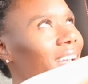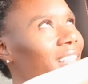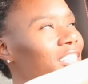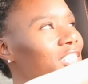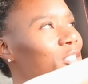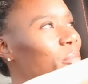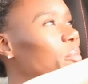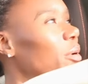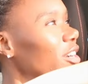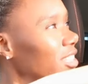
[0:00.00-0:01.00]
got this
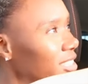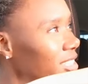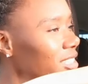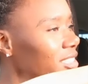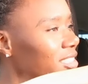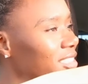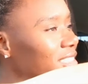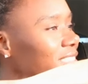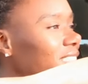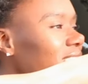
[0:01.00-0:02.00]
Burlington.
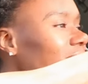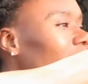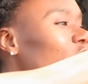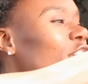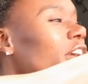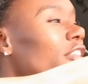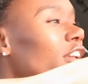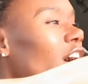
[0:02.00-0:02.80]
They they